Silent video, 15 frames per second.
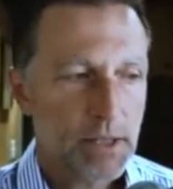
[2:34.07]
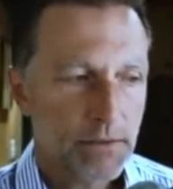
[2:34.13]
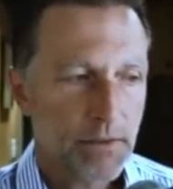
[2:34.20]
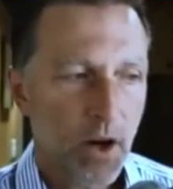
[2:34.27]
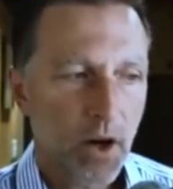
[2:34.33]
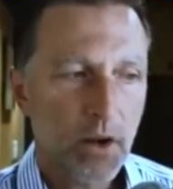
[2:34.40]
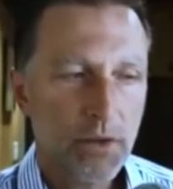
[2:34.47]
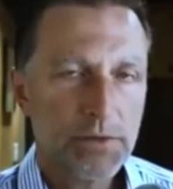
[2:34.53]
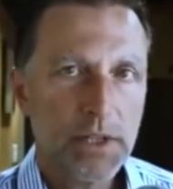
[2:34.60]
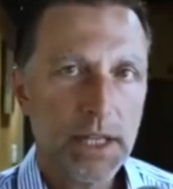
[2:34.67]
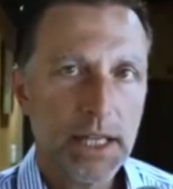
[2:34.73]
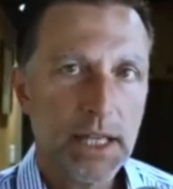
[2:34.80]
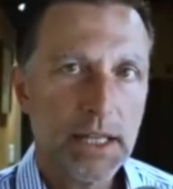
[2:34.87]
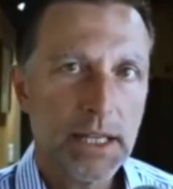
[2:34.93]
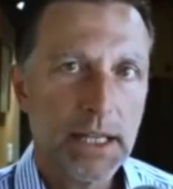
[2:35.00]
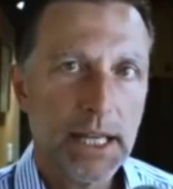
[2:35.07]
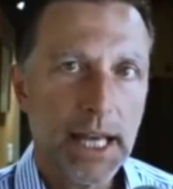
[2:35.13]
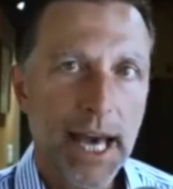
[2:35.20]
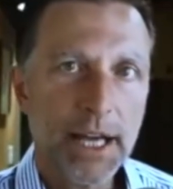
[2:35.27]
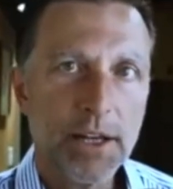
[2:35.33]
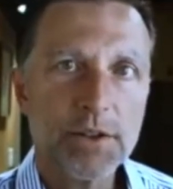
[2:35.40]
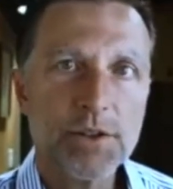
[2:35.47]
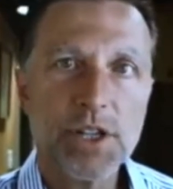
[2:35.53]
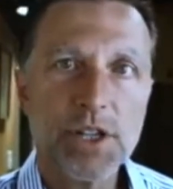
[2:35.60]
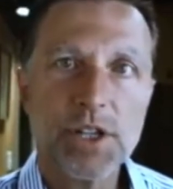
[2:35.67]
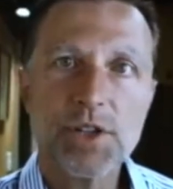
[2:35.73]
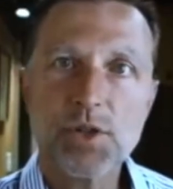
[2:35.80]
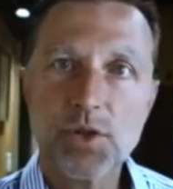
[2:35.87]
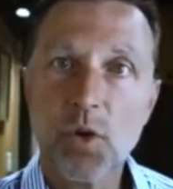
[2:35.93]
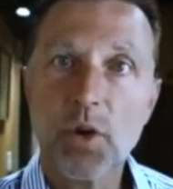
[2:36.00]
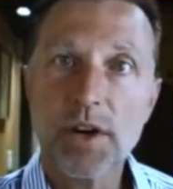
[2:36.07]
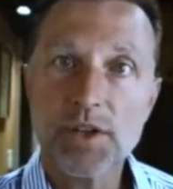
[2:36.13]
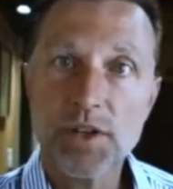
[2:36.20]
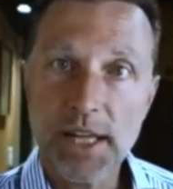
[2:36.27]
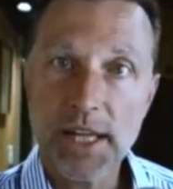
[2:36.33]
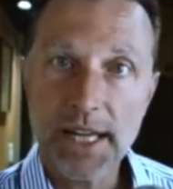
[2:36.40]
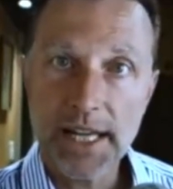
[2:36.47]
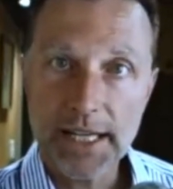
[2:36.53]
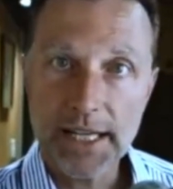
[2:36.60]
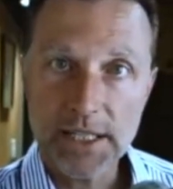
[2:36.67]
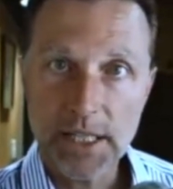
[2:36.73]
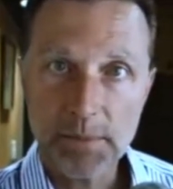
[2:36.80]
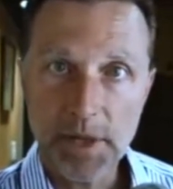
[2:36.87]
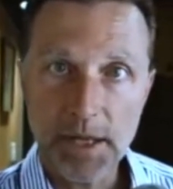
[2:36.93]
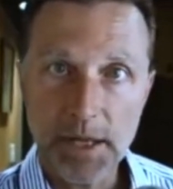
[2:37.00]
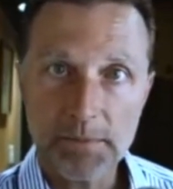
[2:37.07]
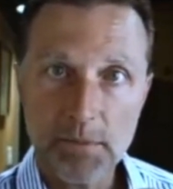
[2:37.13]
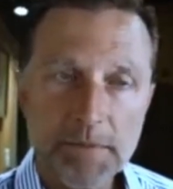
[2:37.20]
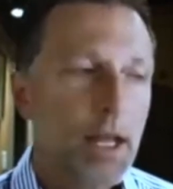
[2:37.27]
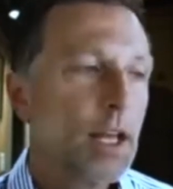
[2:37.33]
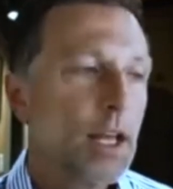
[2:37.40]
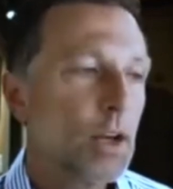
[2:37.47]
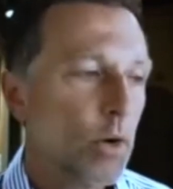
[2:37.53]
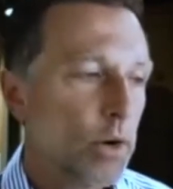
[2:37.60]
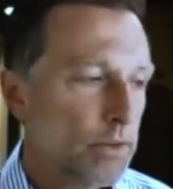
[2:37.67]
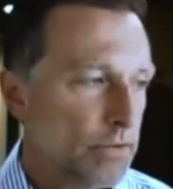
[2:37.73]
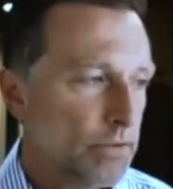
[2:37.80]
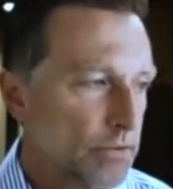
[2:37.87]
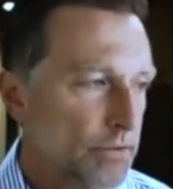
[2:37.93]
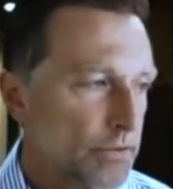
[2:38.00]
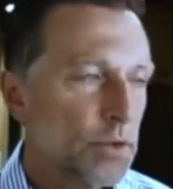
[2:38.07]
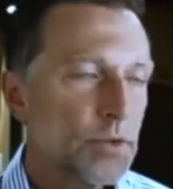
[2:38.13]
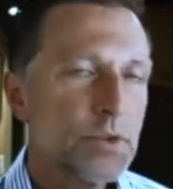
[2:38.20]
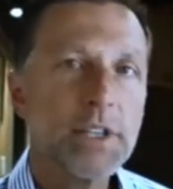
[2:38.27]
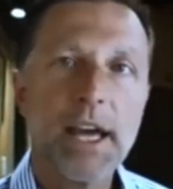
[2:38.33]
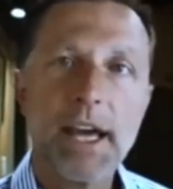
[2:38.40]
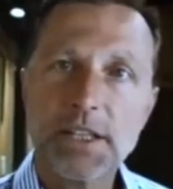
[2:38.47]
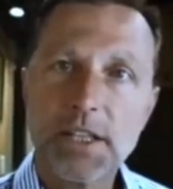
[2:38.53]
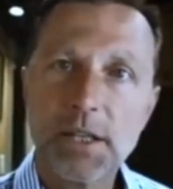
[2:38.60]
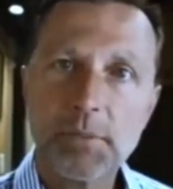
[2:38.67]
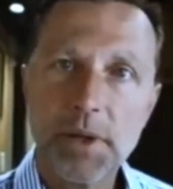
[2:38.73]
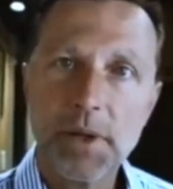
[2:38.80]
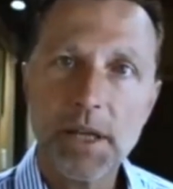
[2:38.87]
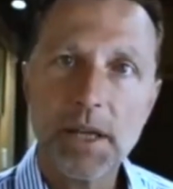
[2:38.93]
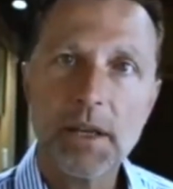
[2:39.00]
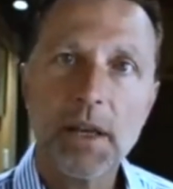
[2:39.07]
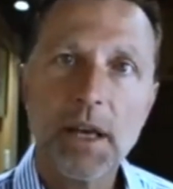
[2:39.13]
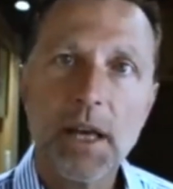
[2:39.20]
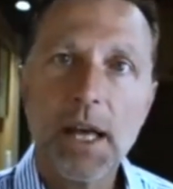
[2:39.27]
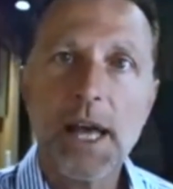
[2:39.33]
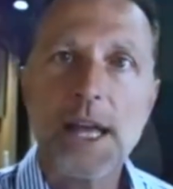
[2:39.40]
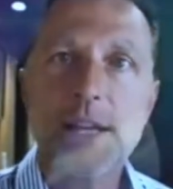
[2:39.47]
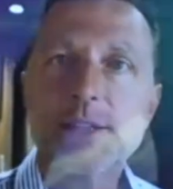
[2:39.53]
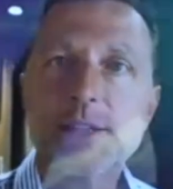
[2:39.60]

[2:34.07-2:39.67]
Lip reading: involved in the energy storage in that ATP. Going from food to ATP, and